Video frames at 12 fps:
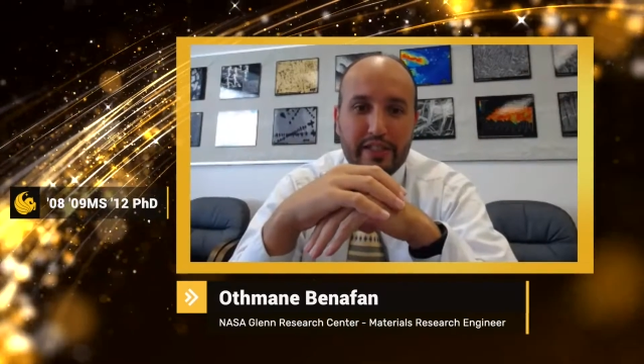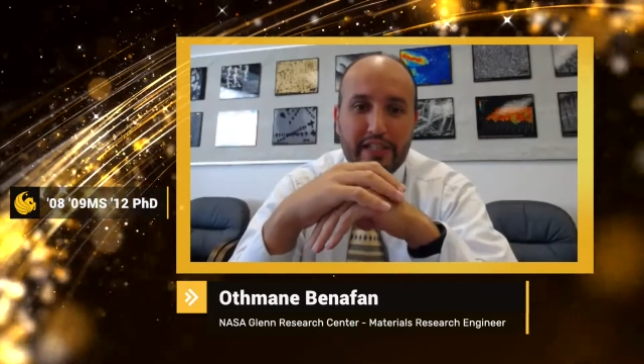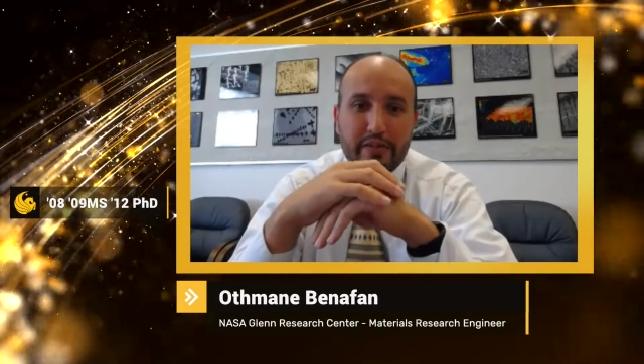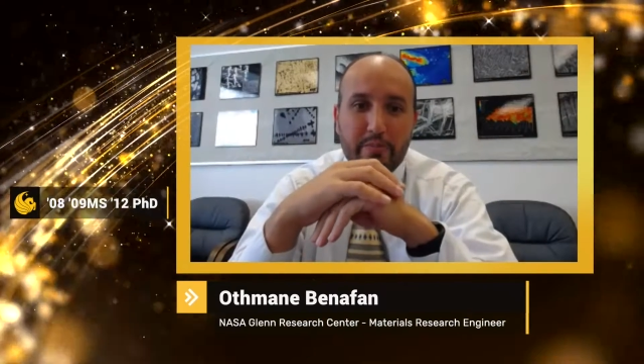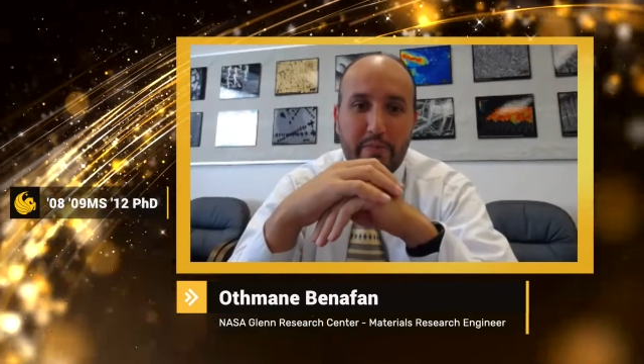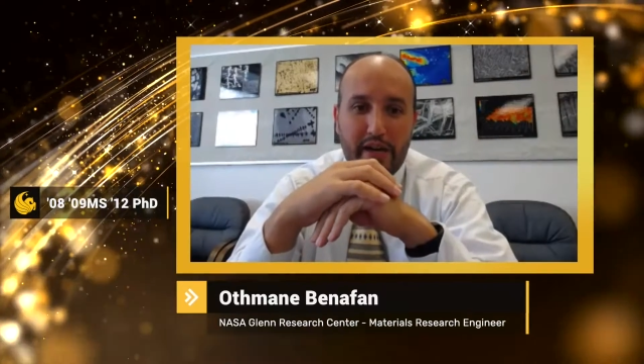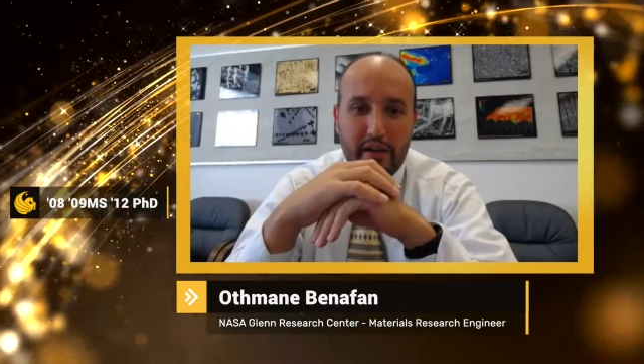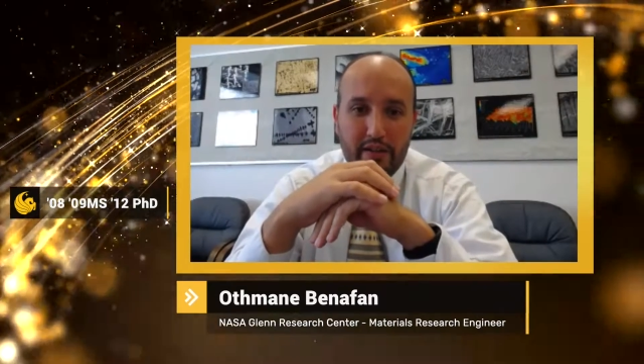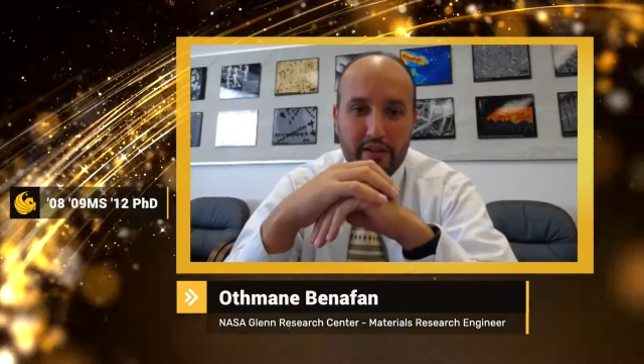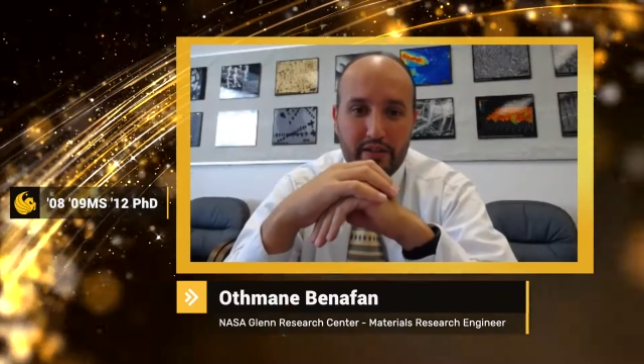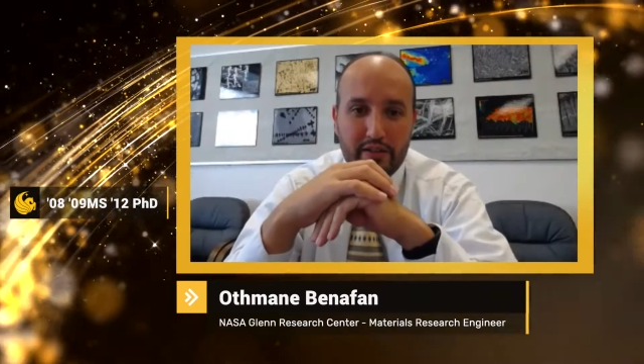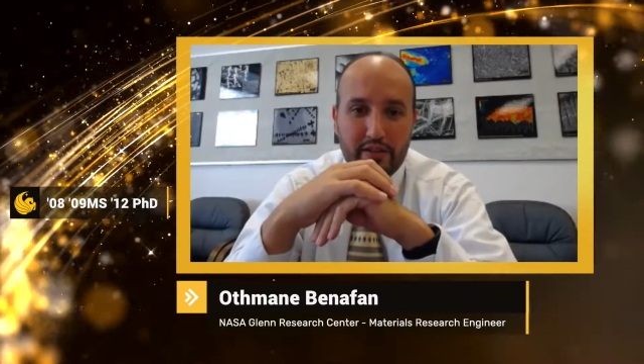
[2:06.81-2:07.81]
these
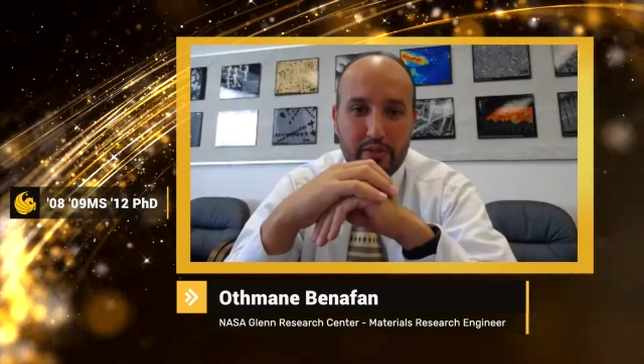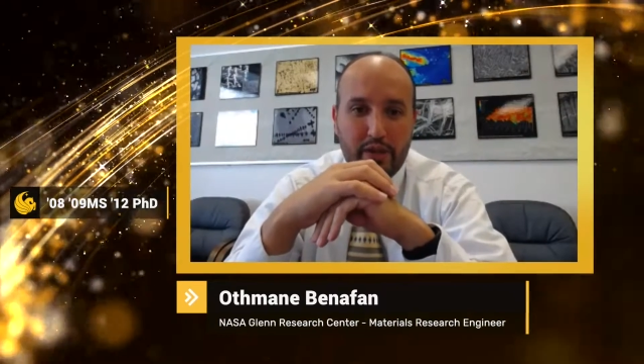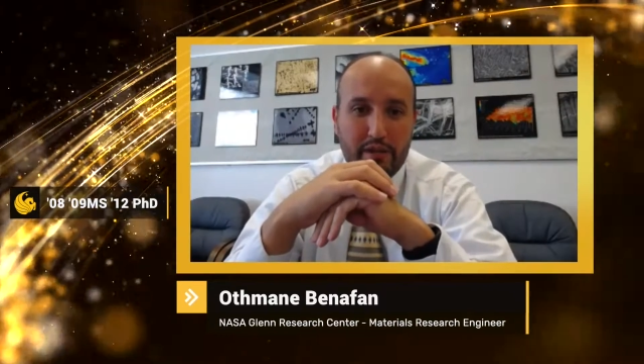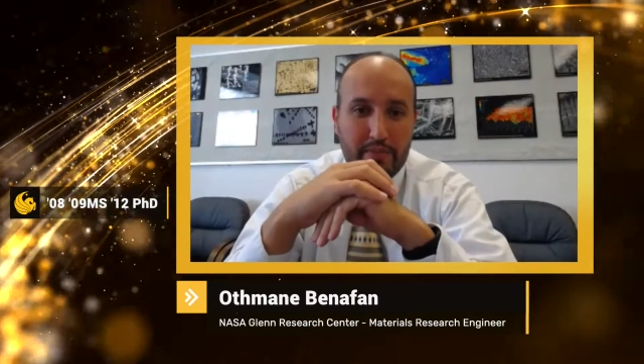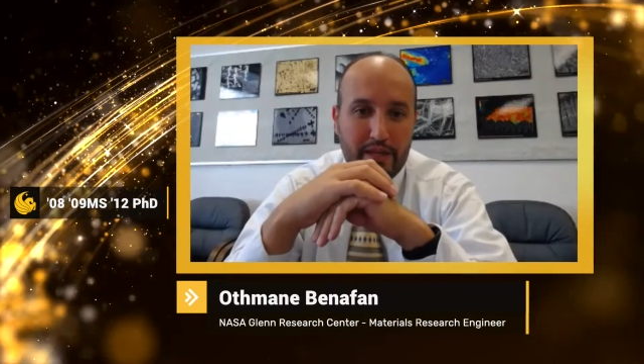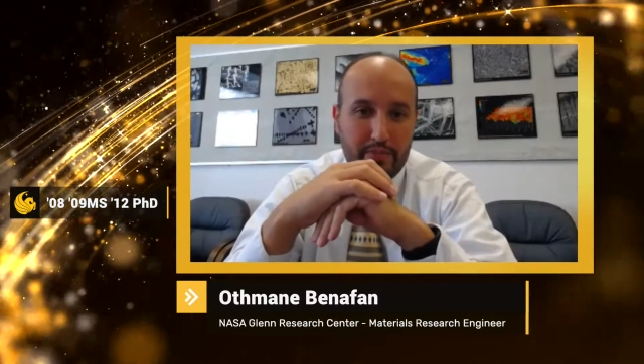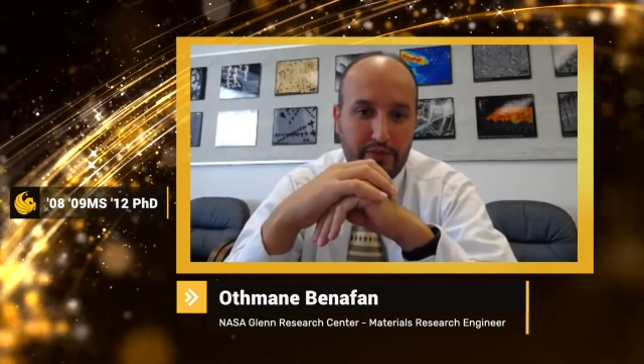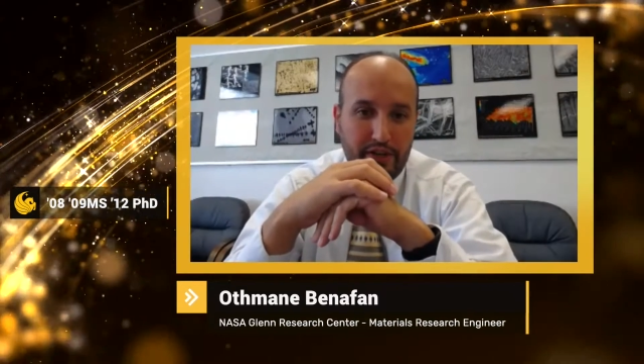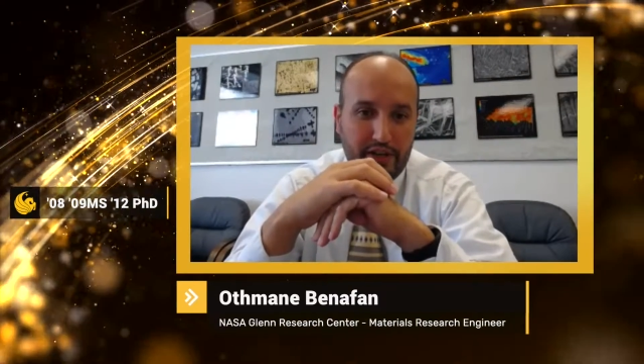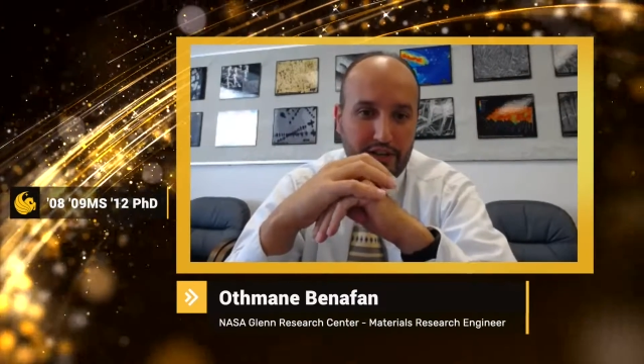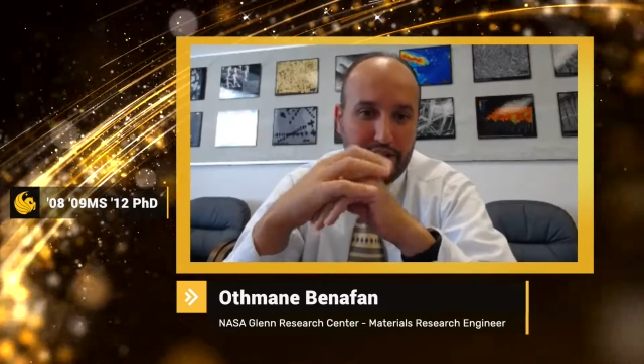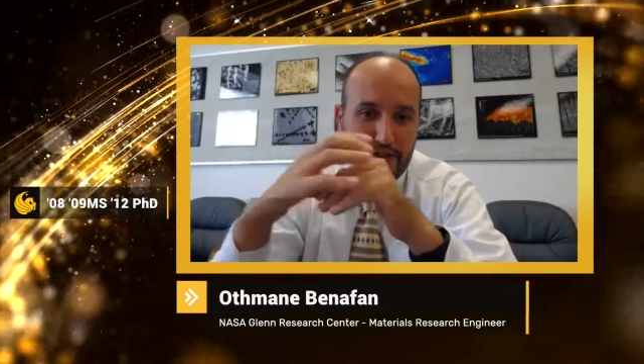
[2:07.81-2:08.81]
metals with memory,